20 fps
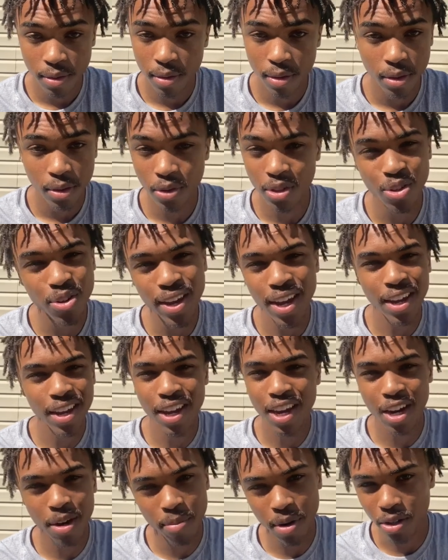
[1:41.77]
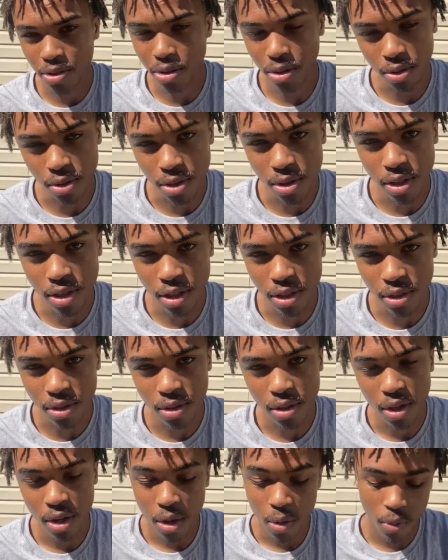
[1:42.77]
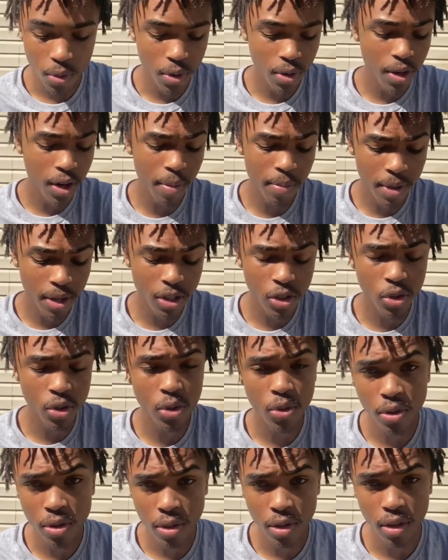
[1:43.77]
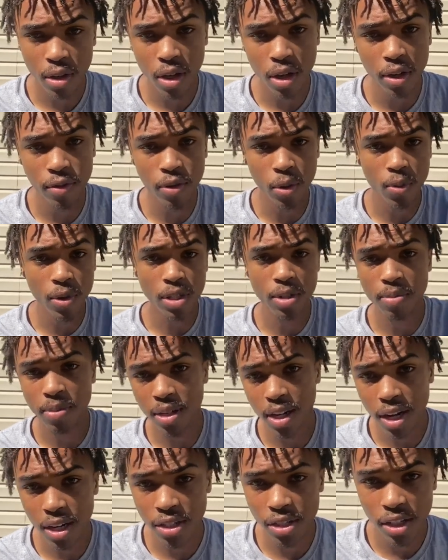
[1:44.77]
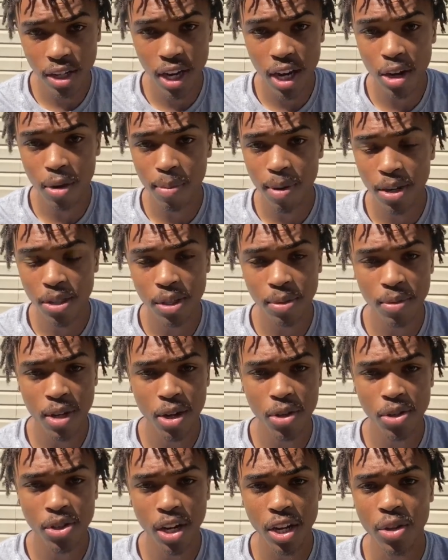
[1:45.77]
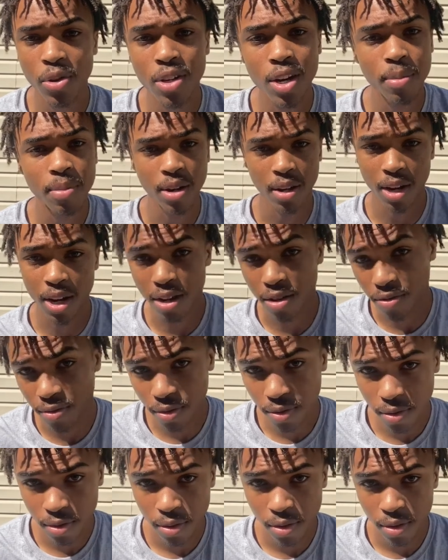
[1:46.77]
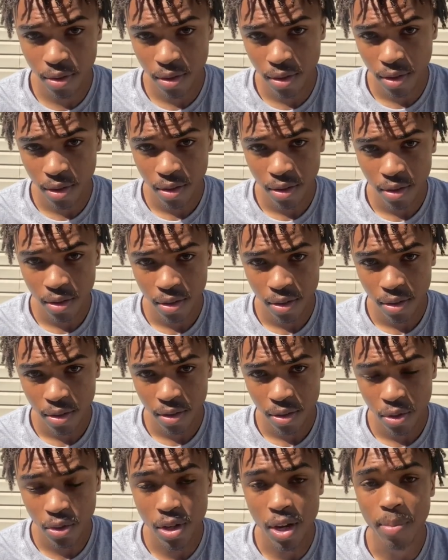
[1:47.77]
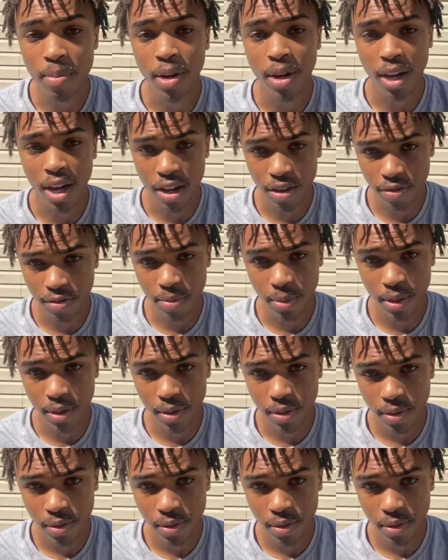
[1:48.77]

You can't care about those things. When you come in this truth of the wisdom and knowledge of Yahweh Bashim Yahushua, you come to life. You come to life, man.